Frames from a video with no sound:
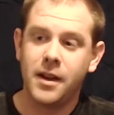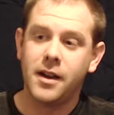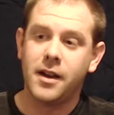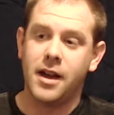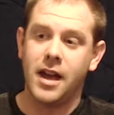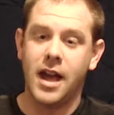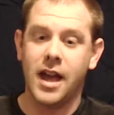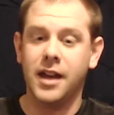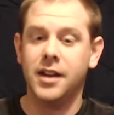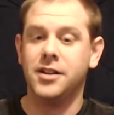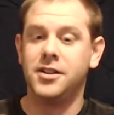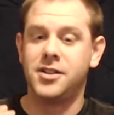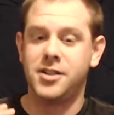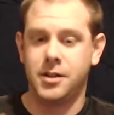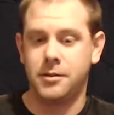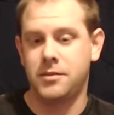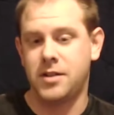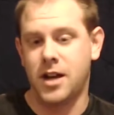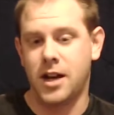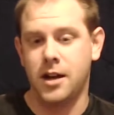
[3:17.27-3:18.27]
And
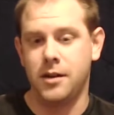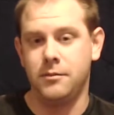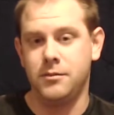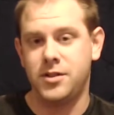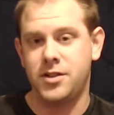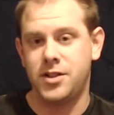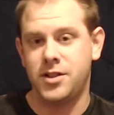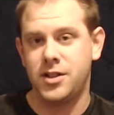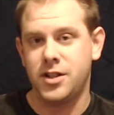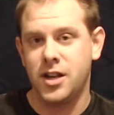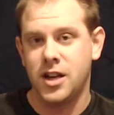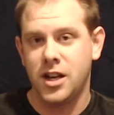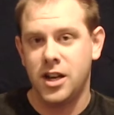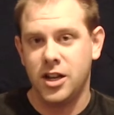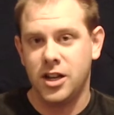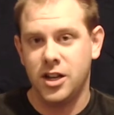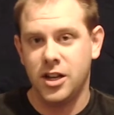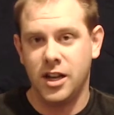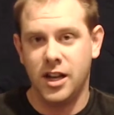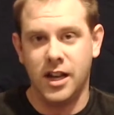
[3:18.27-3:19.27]
sometimes,
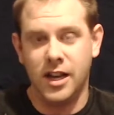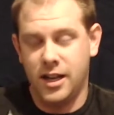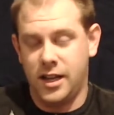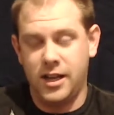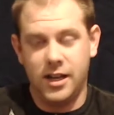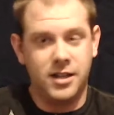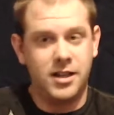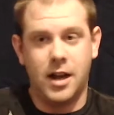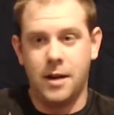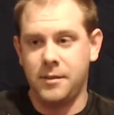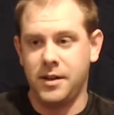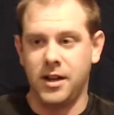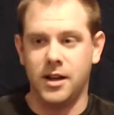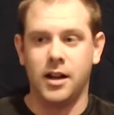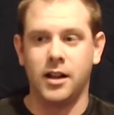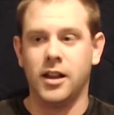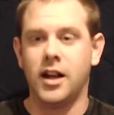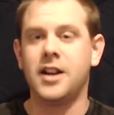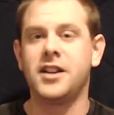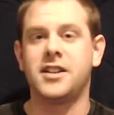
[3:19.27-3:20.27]
a
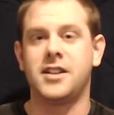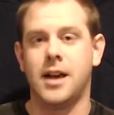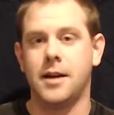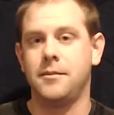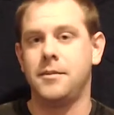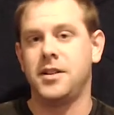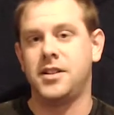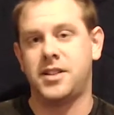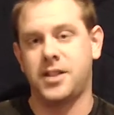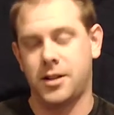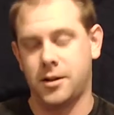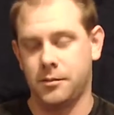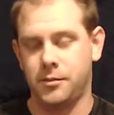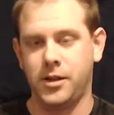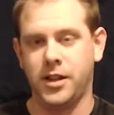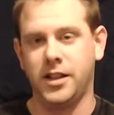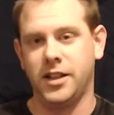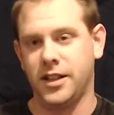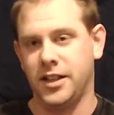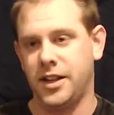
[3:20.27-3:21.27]
lot of time it's a
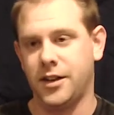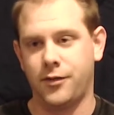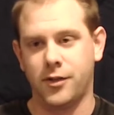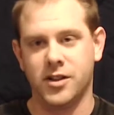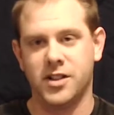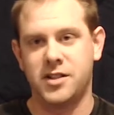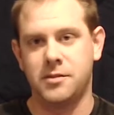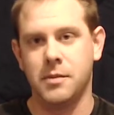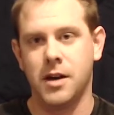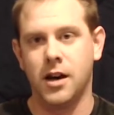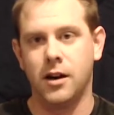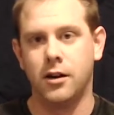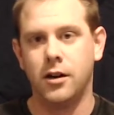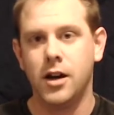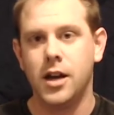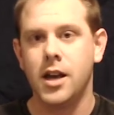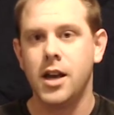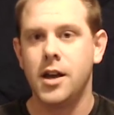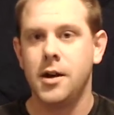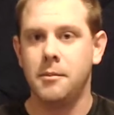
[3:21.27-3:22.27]
completely different smell.
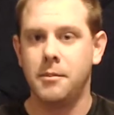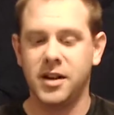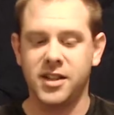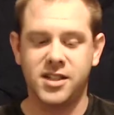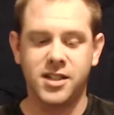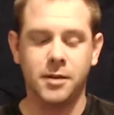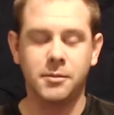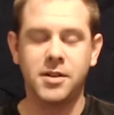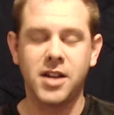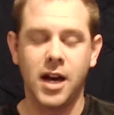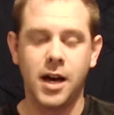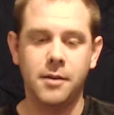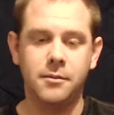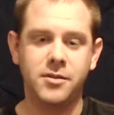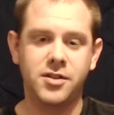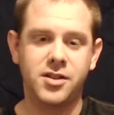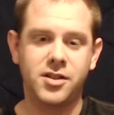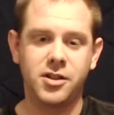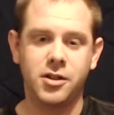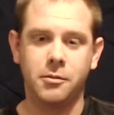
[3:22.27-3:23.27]
But
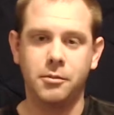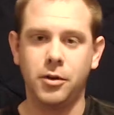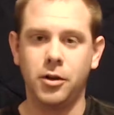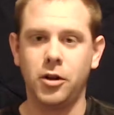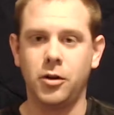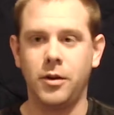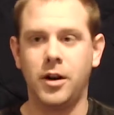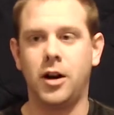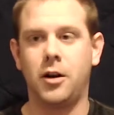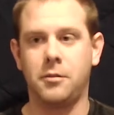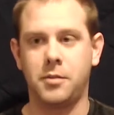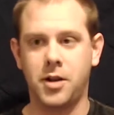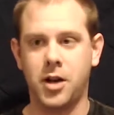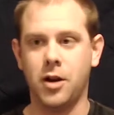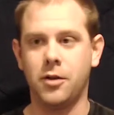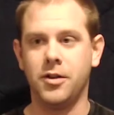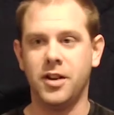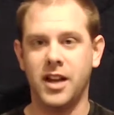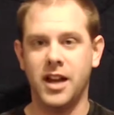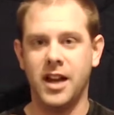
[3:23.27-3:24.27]
sometimes the bullet will help
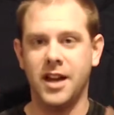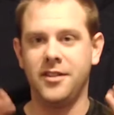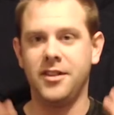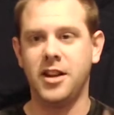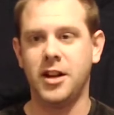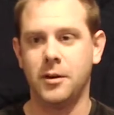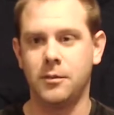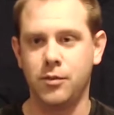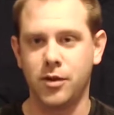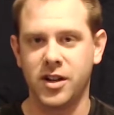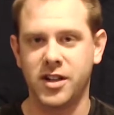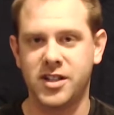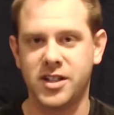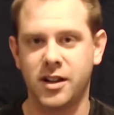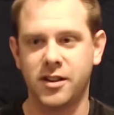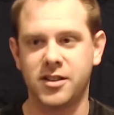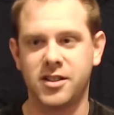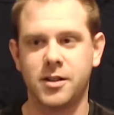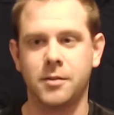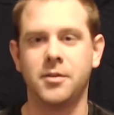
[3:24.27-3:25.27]
coat it, and then it brings
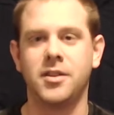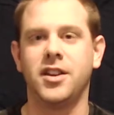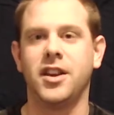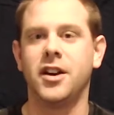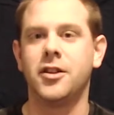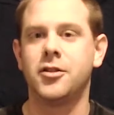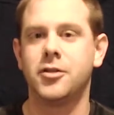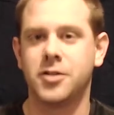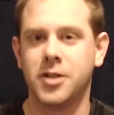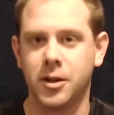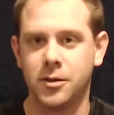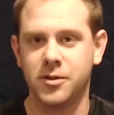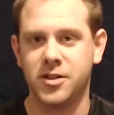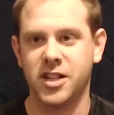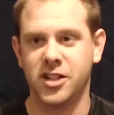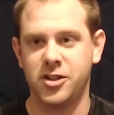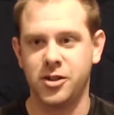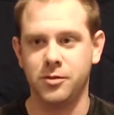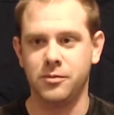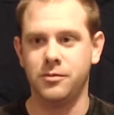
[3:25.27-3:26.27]
out some of the undertones
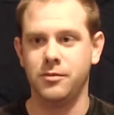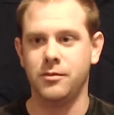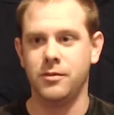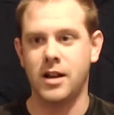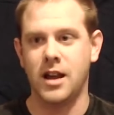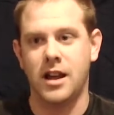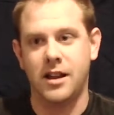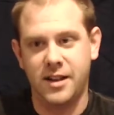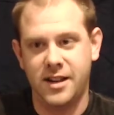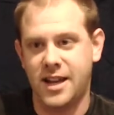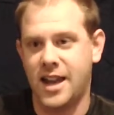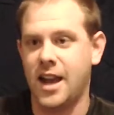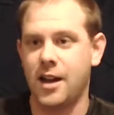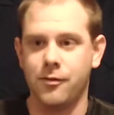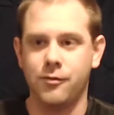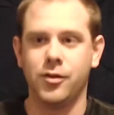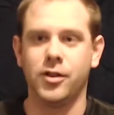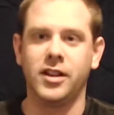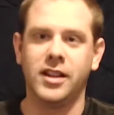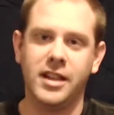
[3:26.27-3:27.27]
that you can't
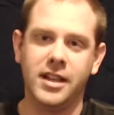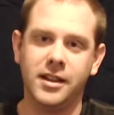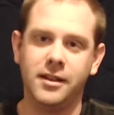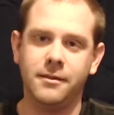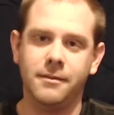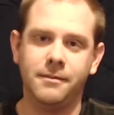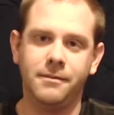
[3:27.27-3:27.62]
really